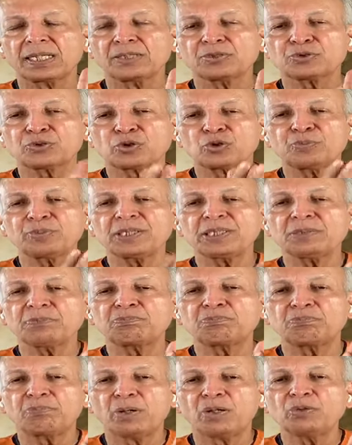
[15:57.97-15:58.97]
so
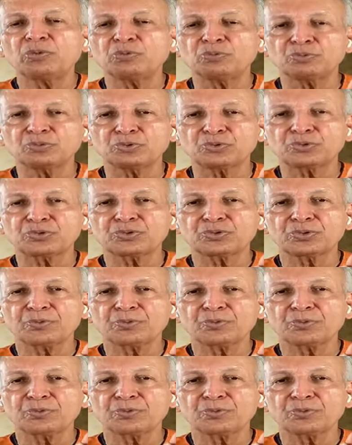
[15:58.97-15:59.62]
many bones.